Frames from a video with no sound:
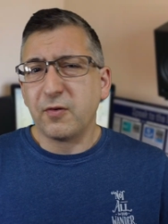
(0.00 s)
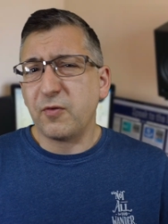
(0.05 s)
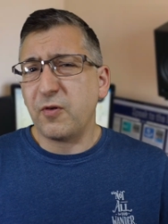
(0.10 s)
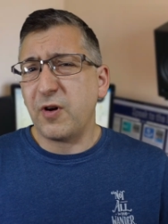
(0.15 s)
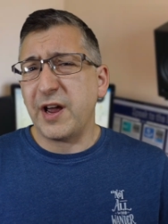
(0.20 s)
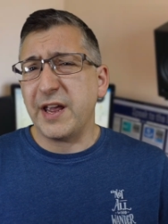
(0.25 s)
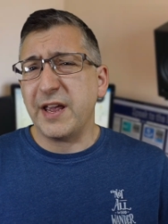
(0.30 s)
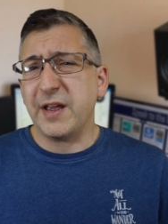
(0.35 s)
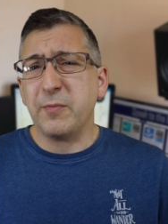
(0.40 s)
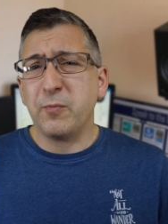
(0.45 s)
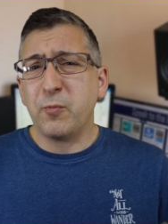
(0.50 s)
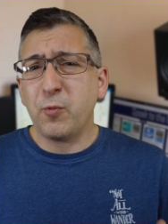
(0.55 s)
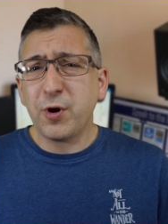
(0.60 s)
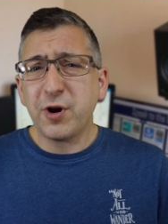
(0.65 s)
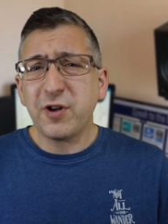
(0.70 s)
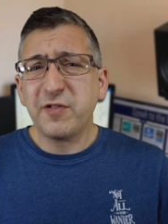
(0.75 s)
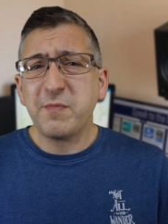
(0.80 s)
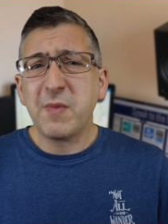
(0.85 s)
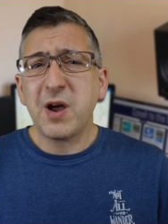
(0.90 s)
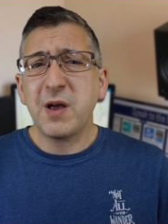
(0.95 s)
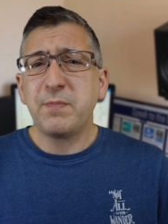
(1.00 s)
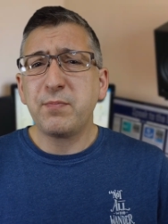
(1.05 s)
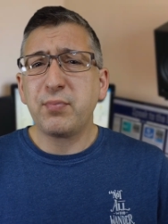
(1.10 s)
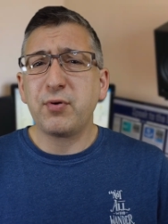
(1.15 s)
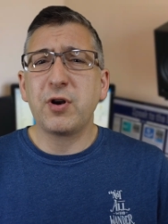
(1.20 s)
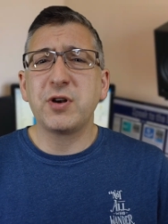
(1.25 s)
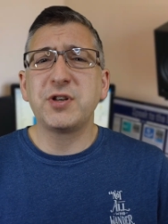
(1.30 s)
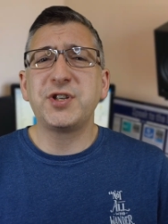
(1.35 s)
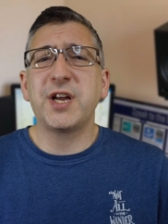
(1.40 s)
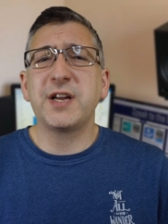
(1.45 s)
Right, in one of my
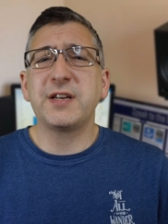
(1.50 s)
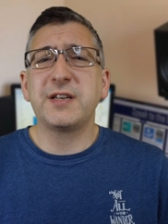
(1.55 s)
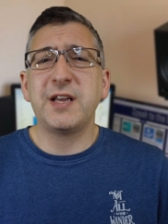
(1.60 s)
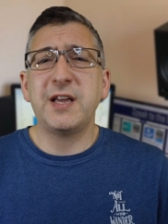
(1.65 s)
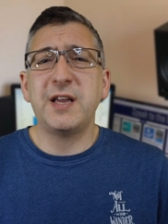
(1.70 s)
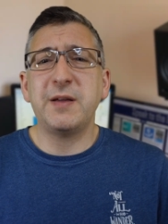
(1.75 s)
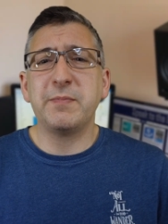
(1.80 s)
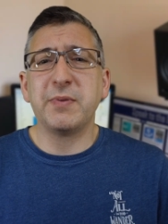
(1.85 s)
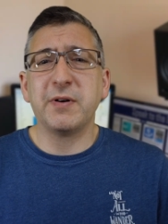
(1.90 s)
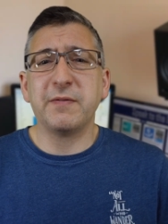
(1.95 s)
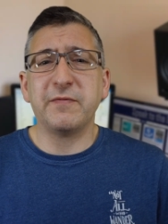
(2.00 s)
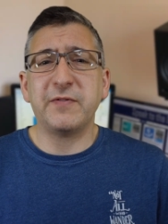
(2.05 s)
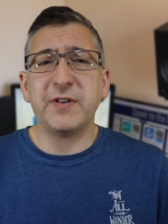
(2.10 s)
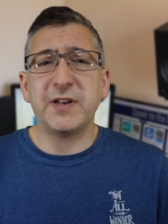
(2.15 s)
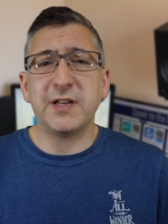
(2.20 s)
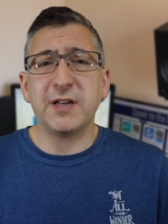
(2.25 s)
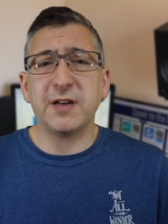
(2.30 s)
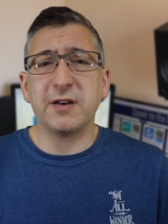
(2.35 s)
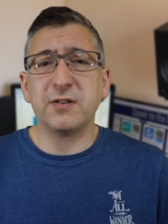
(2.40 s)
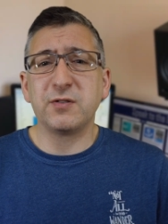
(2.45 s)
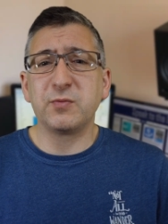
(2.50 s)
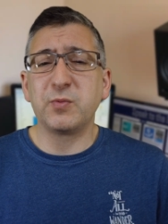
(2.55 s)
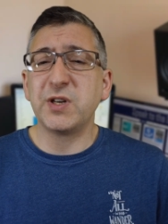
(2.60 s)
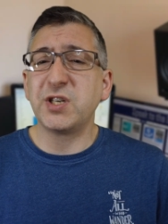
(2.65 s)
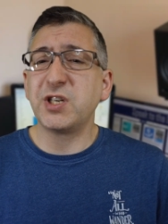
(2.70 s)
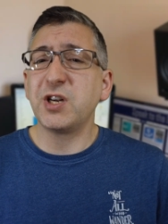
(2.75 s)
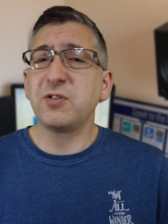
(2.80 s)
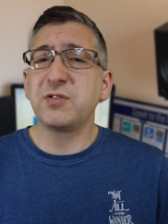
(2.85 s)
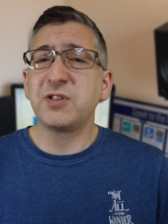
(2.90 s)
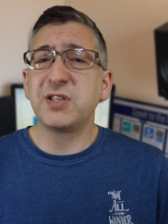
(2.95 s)
project heat pump videos,
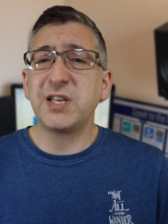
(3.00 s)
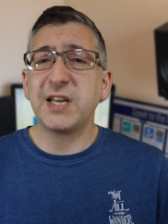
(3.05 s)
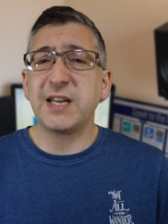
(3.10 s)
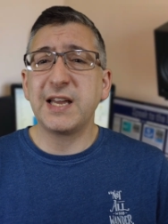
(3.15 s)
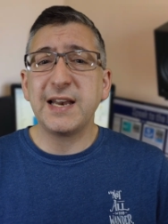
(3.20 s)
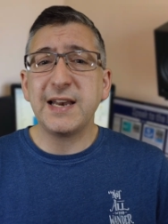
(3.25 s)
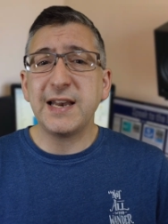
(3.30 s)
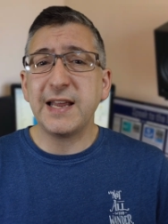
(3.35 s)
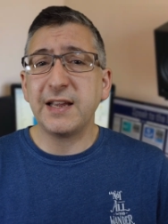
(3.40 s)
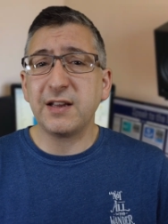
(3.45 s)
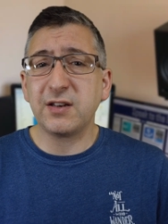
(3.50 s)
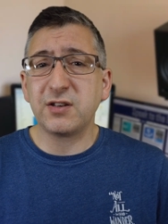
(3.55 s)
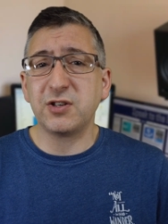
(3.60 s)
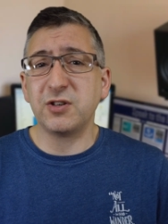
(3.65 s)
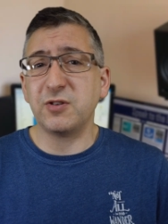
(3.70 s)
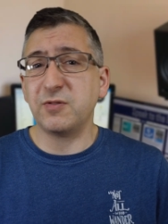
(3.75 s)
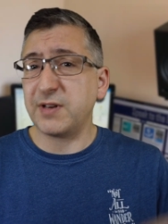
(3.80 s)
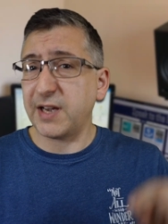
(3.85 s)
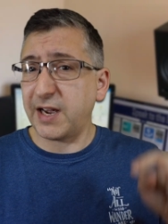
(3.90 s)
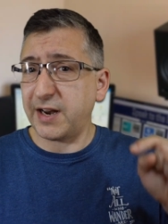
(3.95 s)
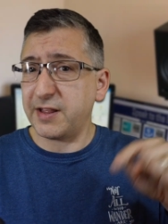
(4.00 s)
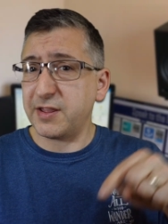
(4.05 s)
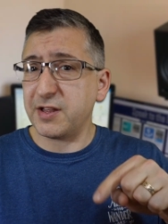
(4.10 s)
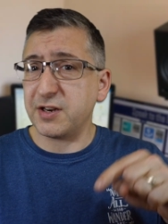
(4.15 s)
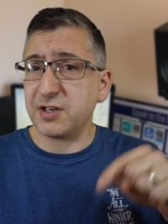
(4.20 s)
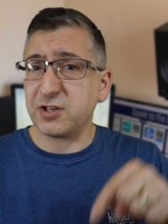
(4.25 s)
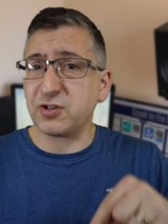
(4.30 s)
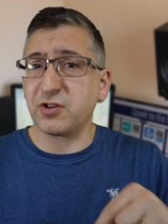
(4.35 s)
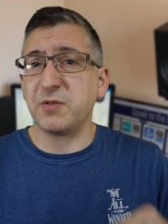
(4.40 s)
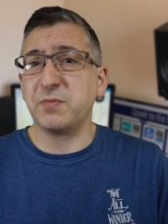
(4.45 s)
which I'll stick a link to down in the
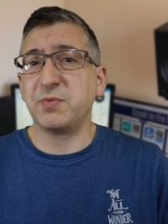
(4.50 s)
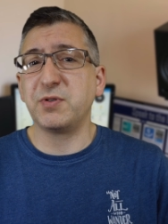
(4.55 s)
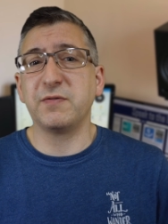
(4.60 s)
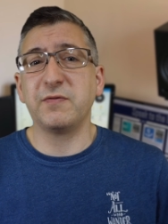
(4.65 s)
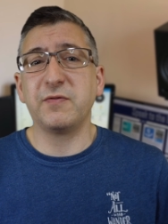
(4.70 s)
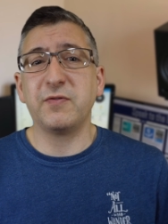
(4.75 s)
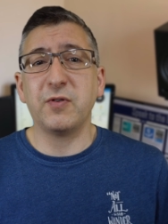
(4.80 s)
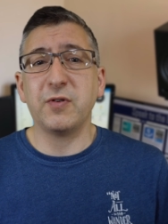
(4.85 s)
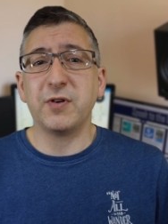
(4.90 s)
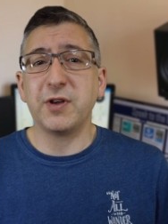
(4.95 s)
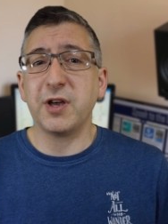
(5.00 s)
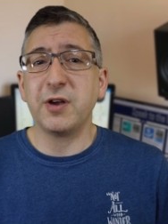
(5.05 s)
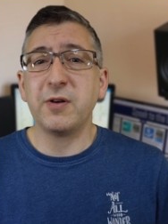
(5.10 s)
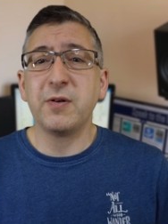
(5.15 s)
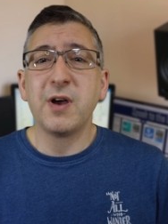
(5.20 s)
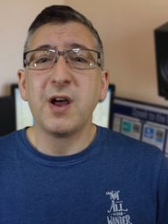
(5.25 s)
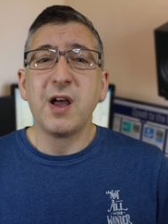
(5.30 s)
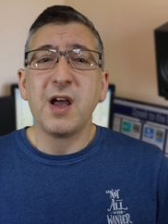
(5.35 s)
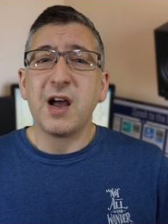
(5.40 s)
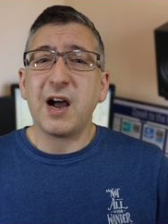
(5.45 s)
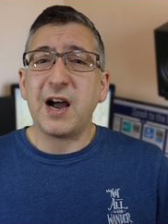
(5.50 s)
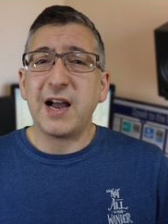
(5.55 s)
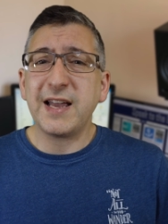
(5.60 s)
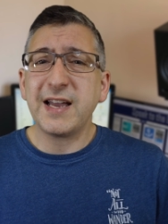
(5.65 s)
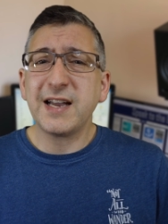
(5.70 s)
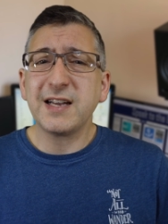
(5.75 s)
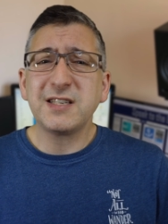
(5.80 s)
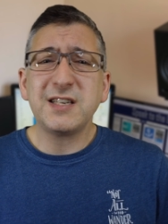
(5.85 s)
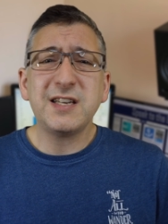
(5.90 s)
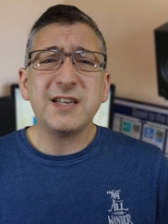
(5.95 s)
description for you, I
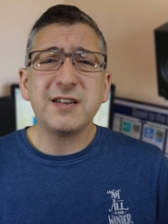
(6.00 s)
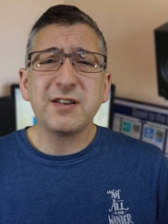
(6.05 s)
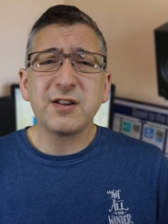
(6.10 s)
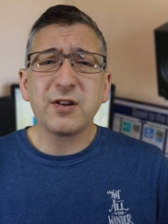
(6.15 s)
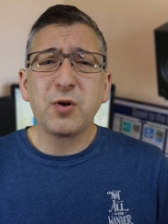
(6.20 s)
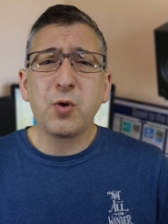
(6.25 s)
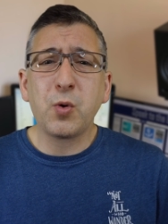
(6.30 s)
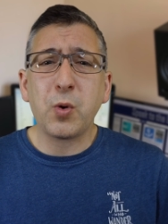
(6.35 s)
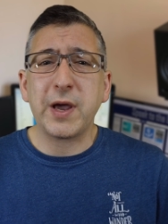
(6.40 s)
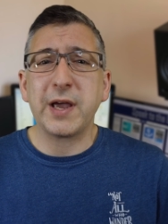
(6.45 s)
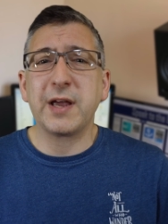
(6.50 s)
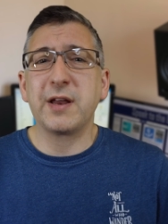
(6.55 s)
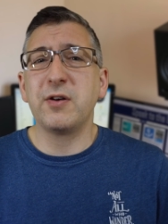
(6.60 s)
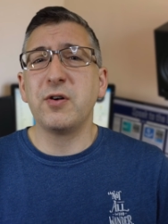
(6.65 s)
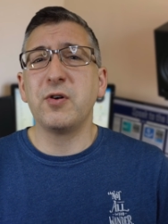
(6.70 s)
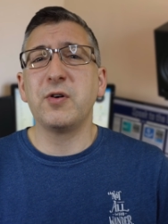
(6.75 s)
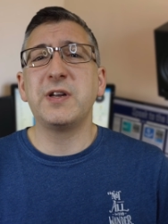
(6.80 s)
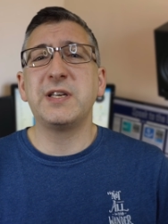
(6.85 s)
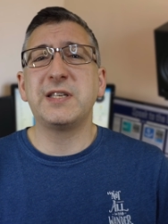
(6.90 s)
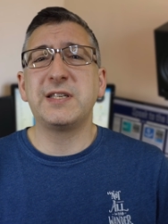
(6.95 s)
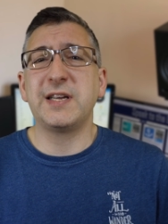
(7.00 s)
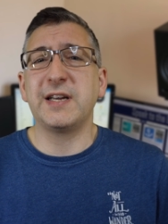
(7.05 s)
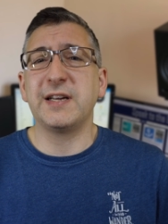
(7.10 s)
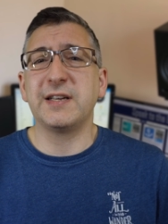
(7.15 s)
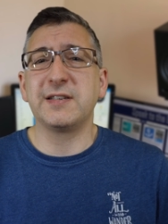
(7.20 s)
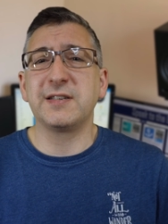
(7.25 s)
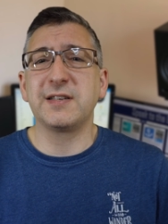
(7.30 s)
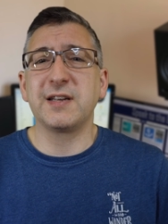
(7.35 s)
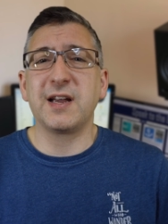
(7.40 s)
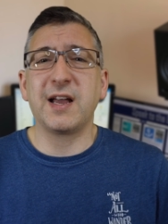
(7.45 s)
actually did a quick noise
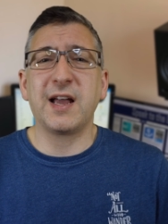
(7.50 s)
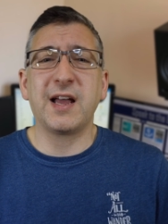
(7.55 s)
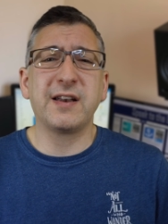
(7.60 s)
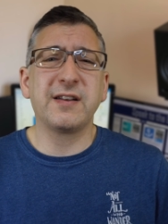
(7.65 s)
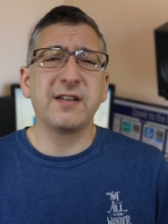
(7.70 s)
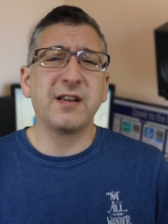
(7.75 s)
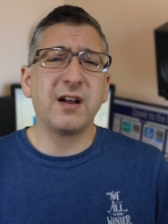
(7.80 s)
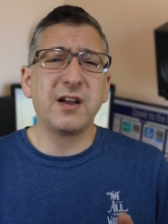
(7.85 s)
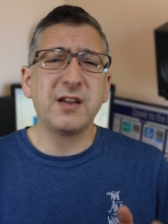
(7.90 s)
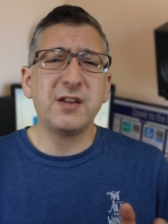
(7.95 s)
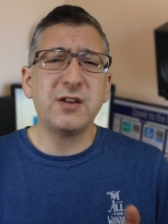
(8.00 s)
test and I